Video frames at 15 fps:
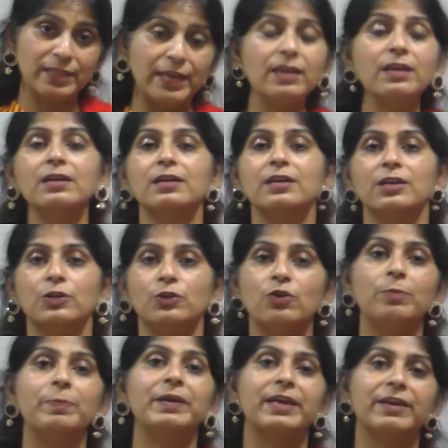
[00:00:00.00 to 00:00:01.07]
thing, you
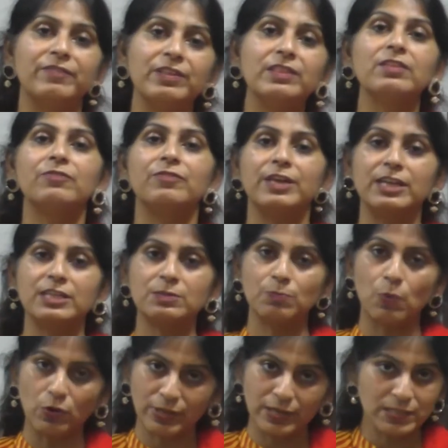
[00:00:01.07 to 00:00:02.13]
will be given the various
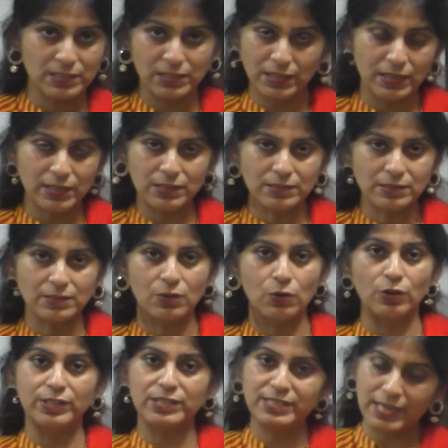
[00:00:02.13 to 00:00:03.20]
mock test series
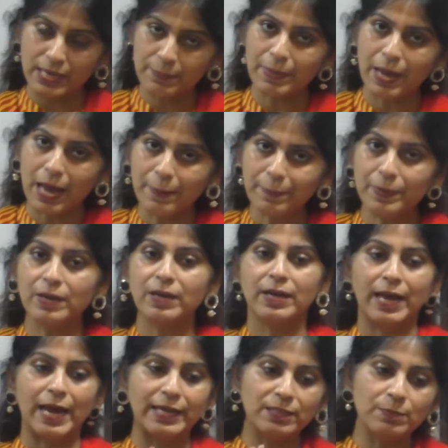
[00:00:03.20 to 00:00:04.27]
on the same app,
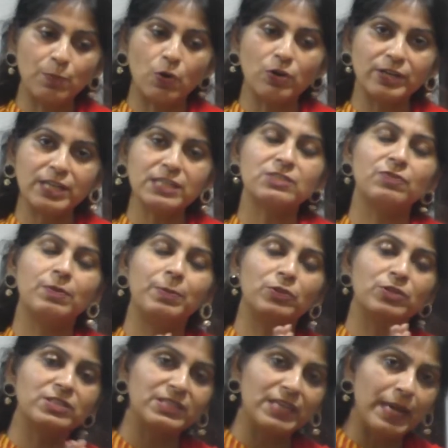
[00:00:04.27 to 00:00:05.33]
and the mock test will be the
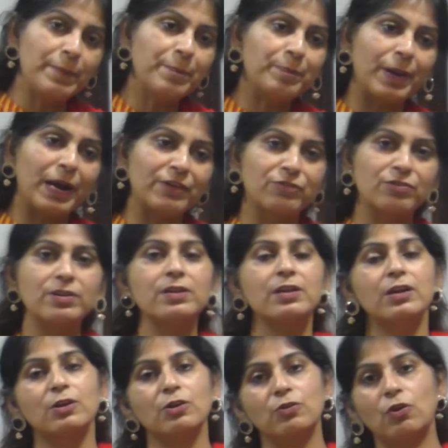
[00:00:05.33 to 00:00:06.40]
same pattern
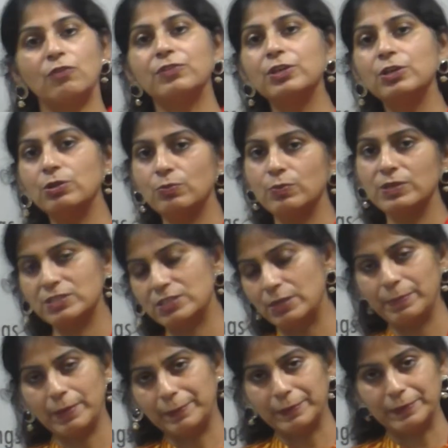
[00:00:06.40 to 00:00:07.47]
of the university
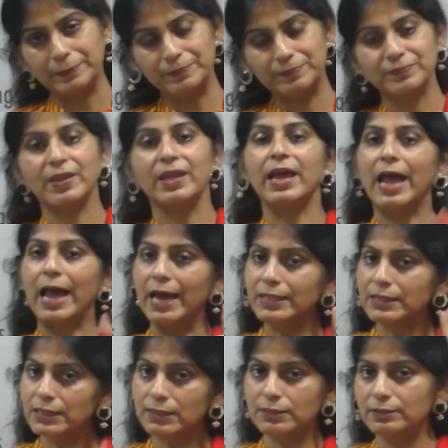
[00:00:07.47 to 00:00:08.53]
paper.
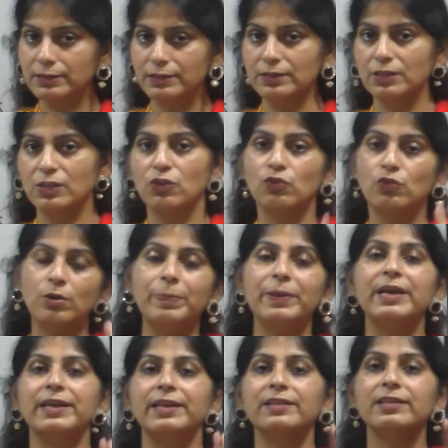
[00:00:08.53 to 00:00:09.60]
And third, you will be
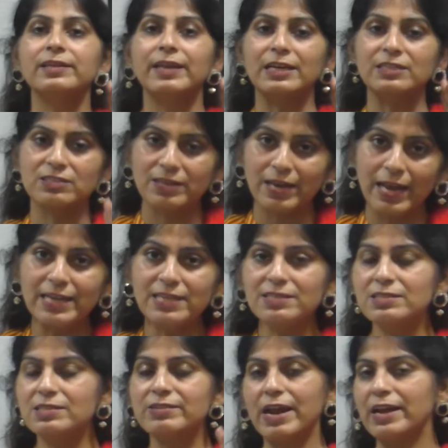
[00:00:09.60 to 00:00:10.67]
getting a
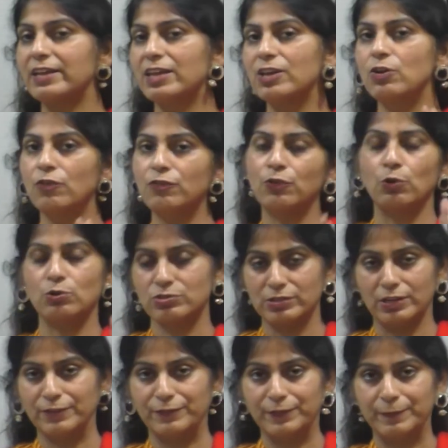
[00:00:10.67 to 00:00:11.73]
nationalized ranking of
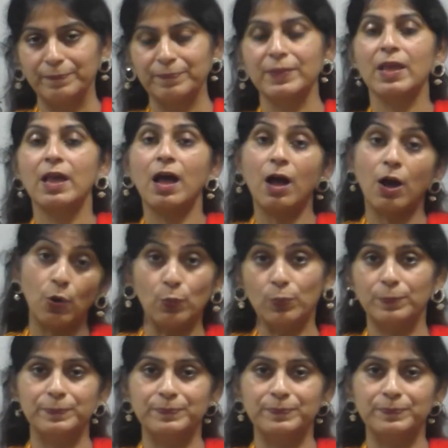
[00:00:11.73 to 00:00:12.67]
yourself. How?